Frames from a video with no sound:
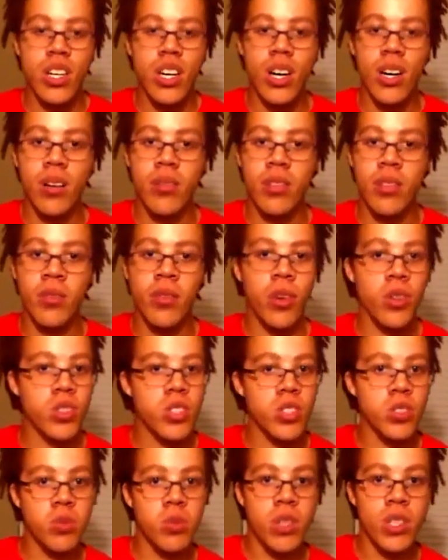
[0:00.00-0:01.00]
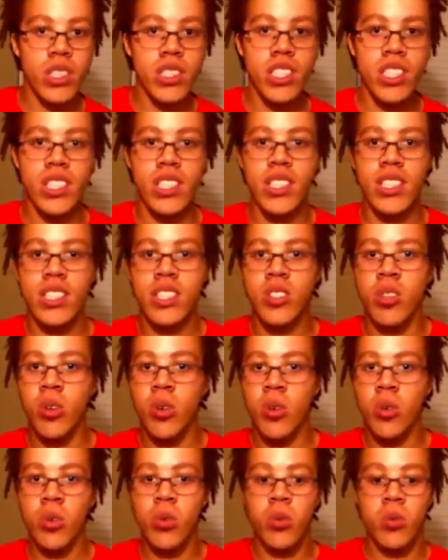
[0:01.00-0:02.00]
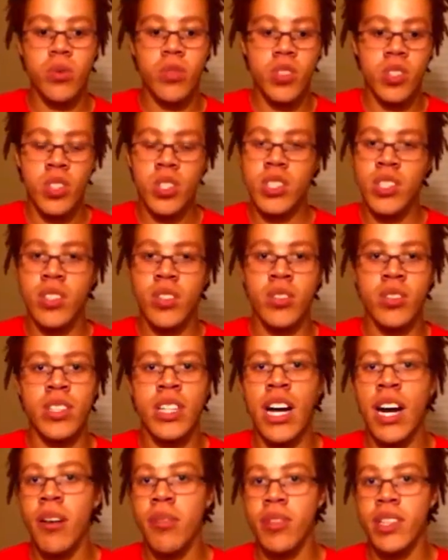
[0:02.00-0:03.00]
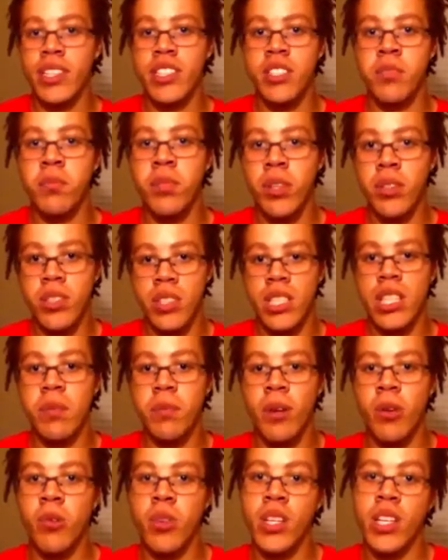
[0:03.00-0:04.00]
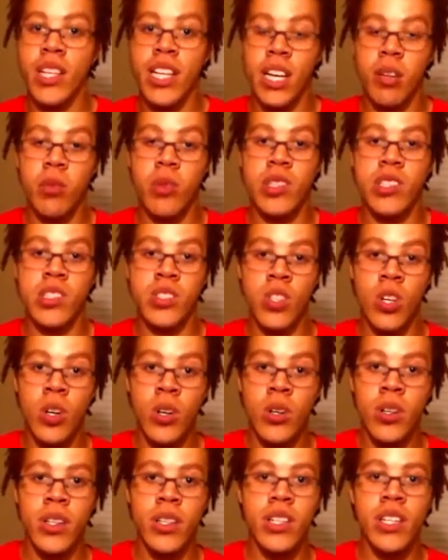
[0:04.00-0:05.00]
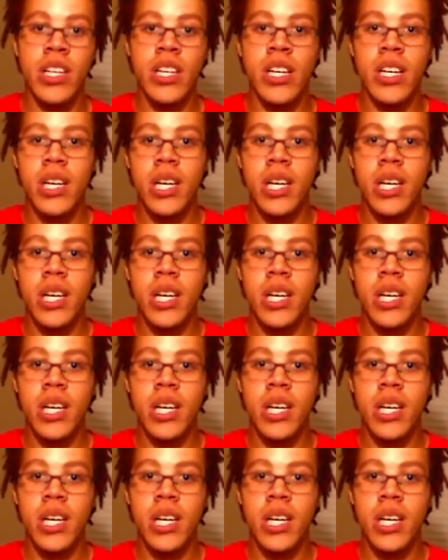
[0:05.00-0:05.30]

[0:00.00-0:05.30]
the Vulture's working, this whole, you know, conflict is building up, I really like where it's going,